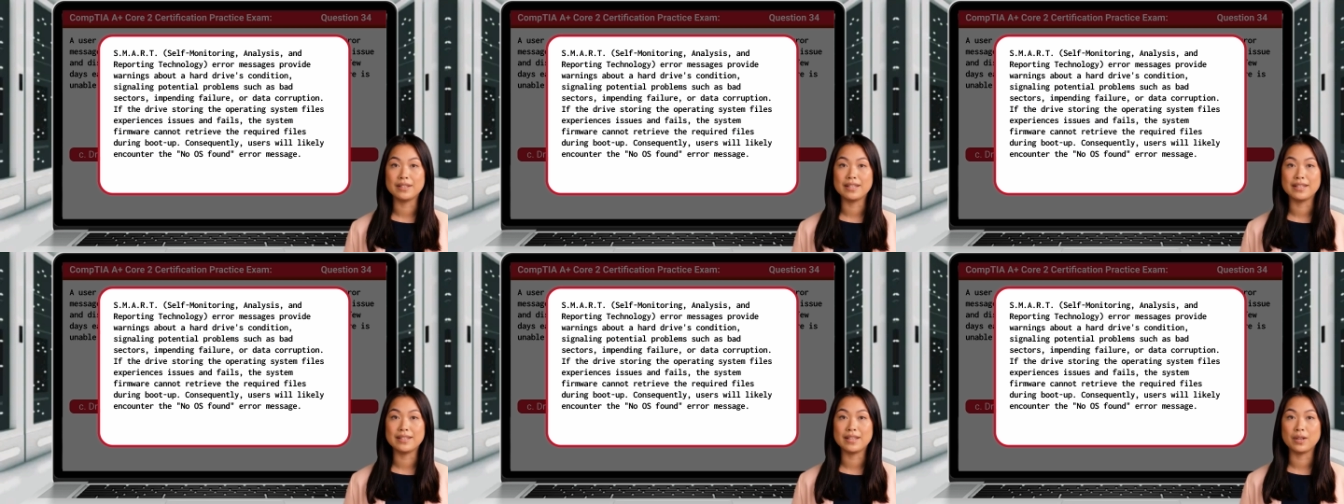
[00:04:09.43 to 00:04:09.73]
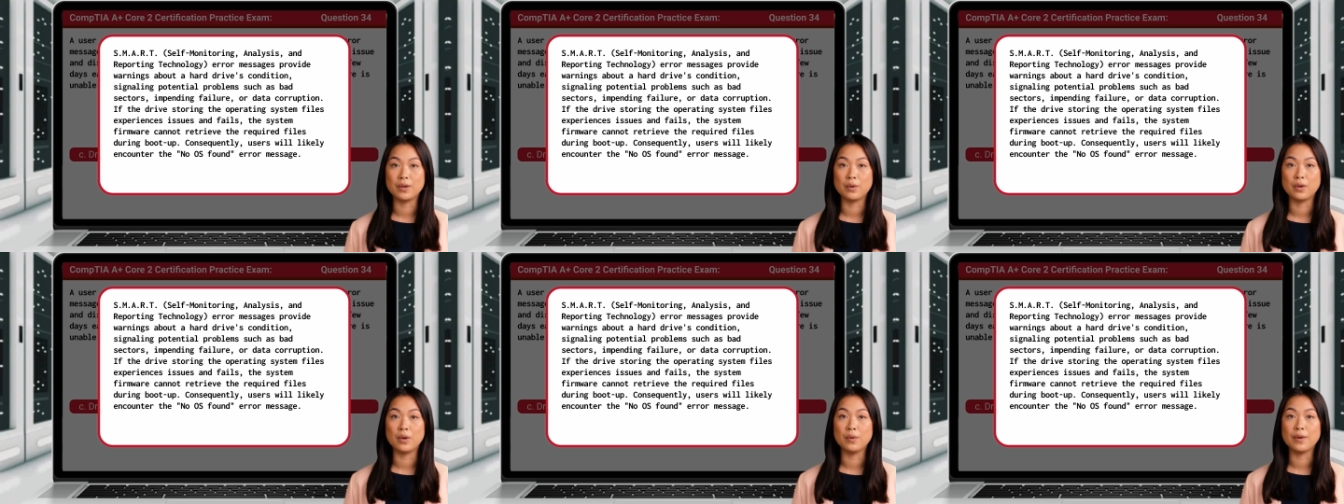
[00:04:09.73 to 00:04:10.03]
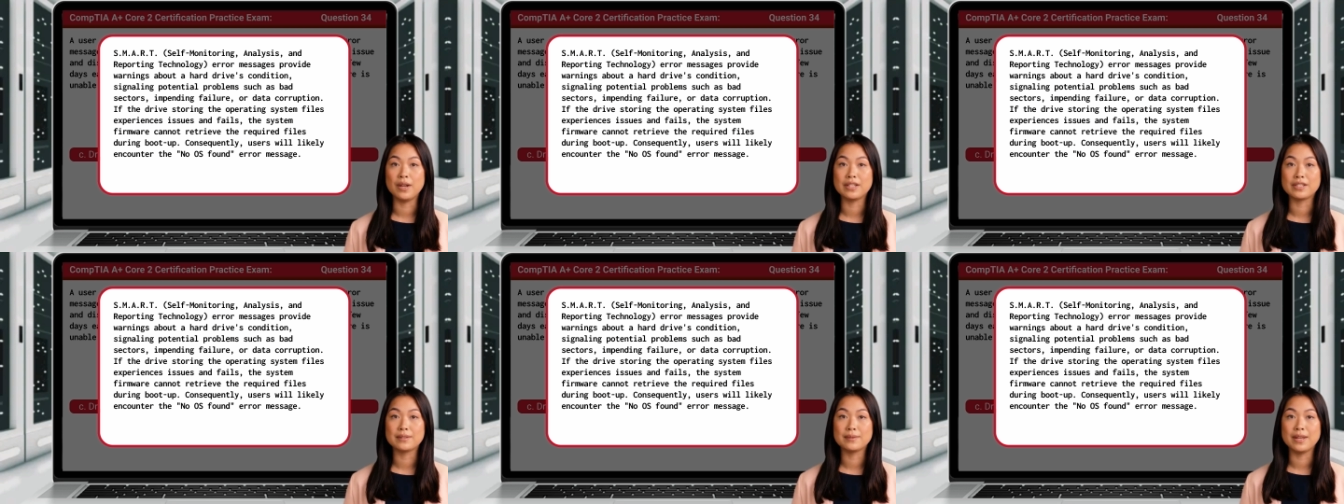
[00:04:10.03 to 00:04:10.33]
the no
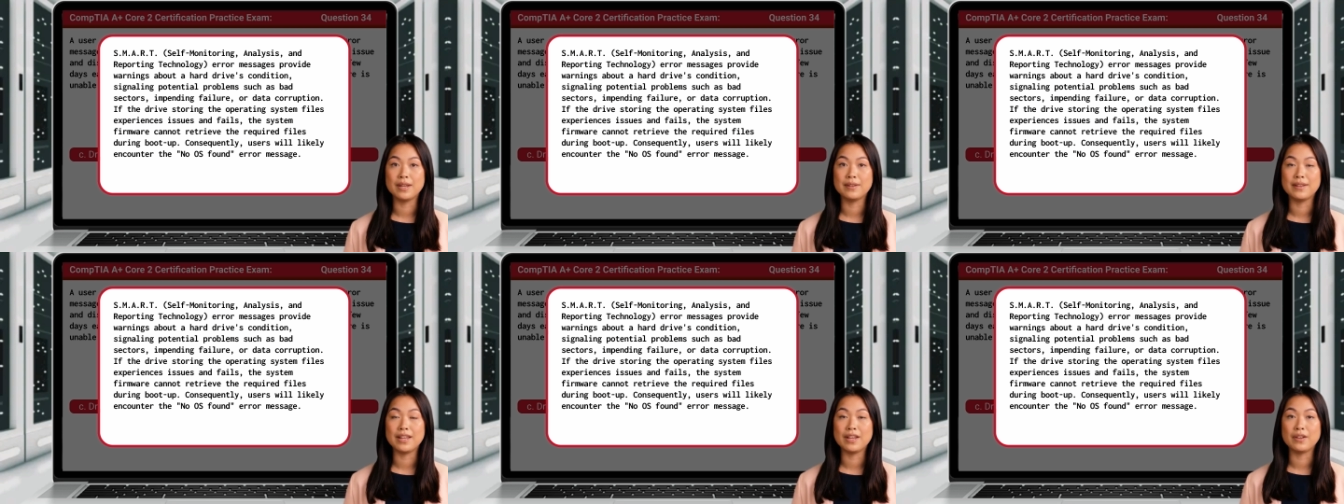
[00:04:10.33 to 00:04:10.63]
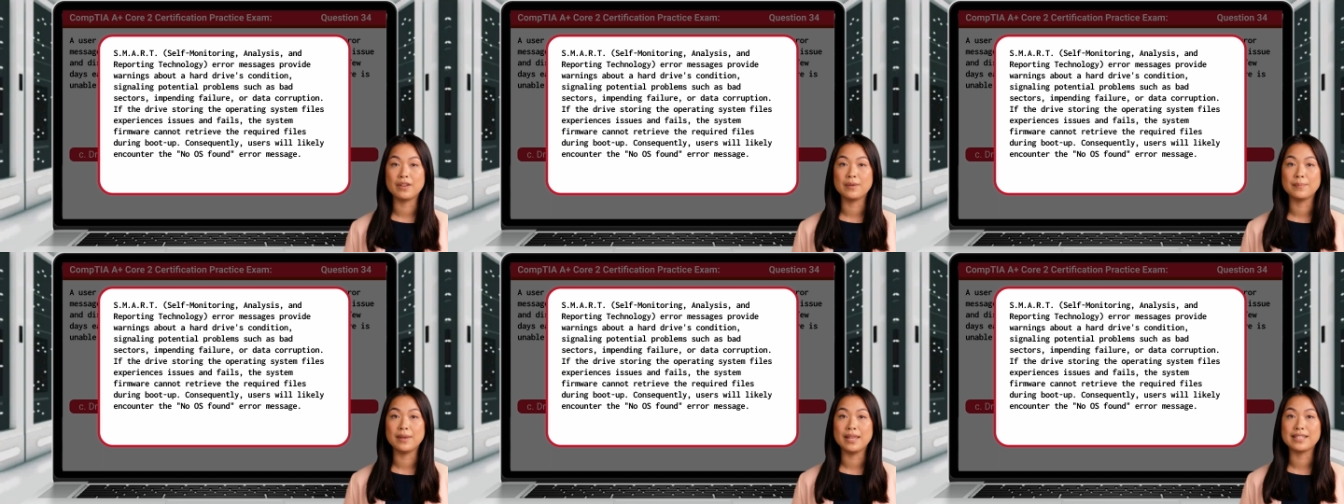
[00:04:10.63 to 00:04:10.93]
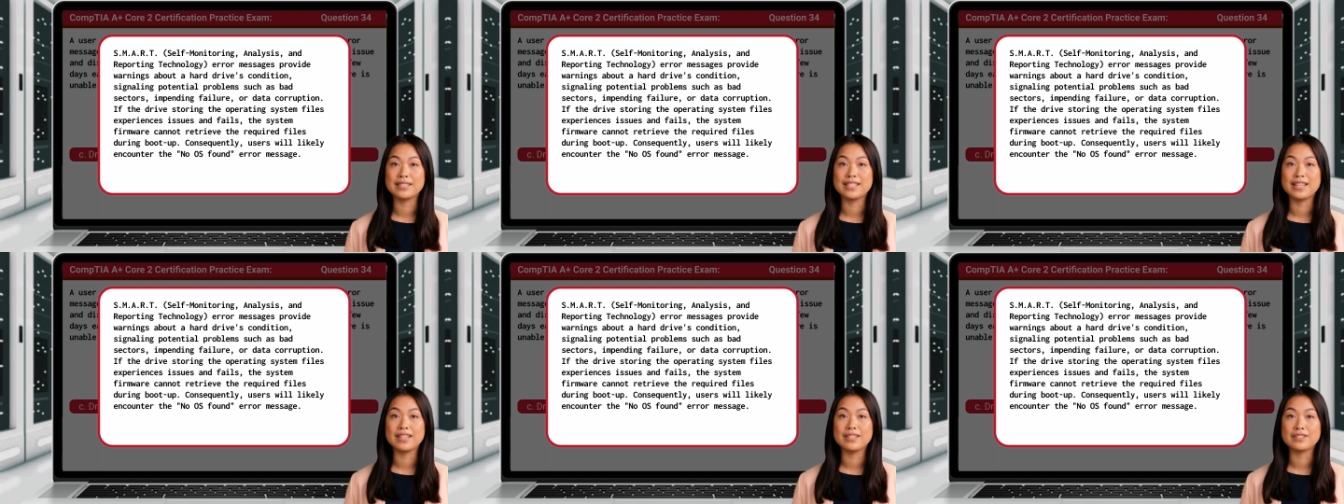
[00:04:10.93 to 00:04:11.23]
OS found error
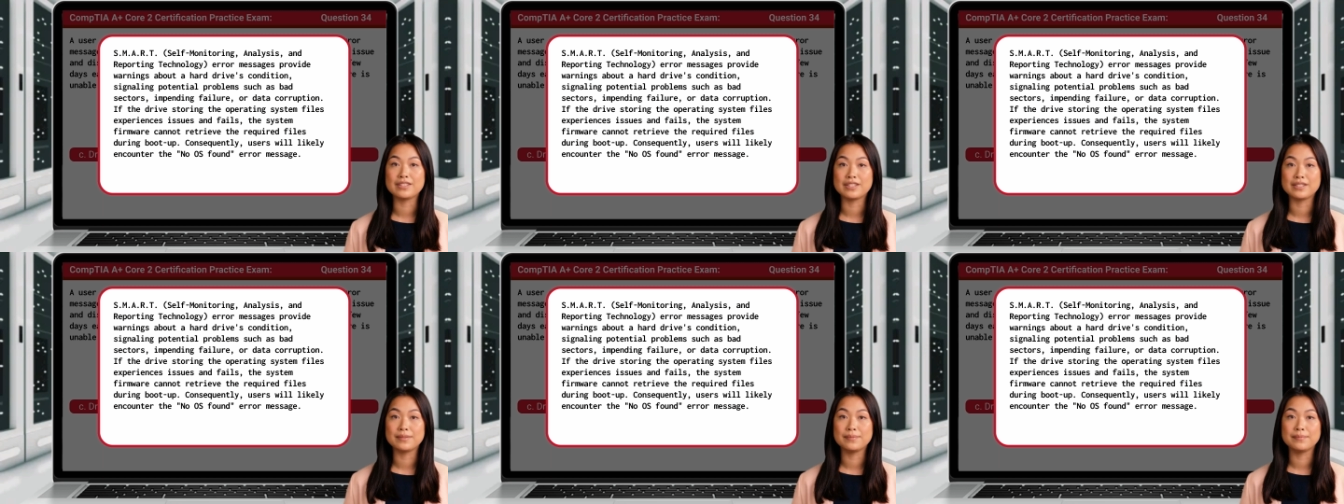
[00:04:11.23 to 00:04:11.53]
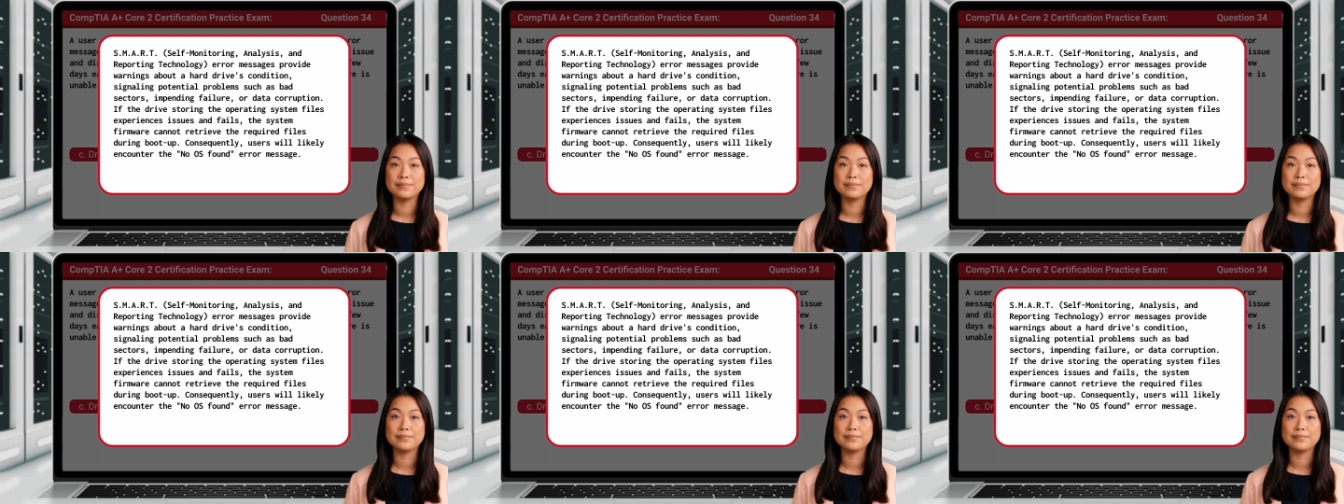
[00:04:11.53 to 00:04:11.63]
message.